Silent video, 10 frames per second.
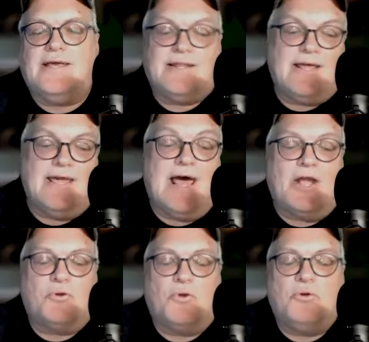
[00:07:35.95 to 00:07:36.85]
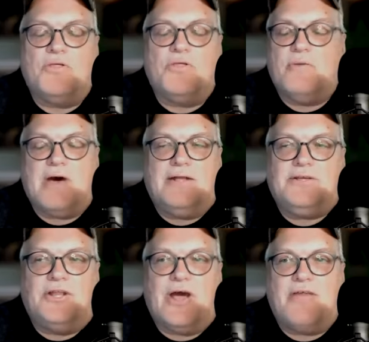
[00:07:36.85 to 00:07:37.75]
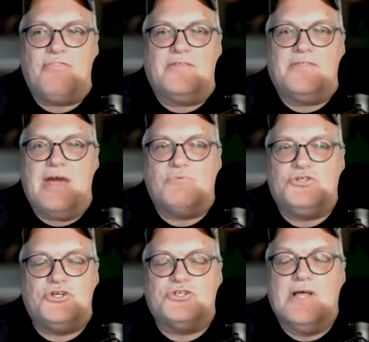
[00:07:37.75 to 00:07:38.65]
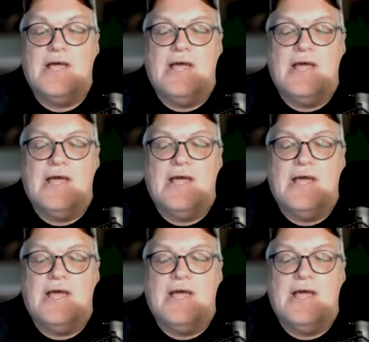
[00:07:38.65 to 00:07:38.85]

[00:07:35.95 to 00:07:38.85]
And and I agree with him. I you know I think that was just,